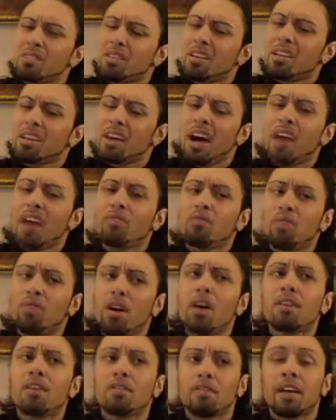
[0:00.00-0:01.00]
it got
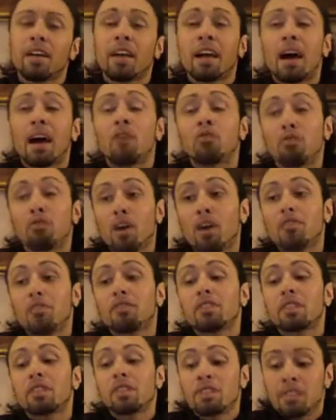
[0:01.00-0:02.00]
rough. It got
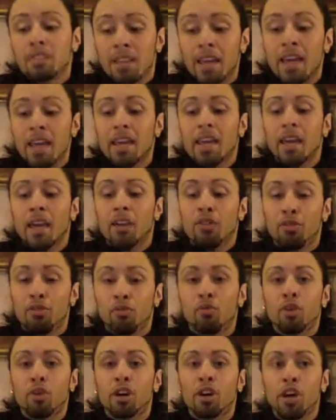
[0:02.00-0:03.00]
rough taking
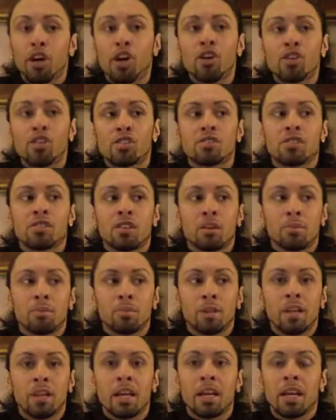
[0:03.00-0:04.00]
3 years to
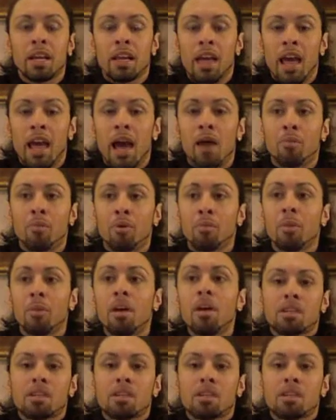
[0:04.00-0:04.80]
complete an album.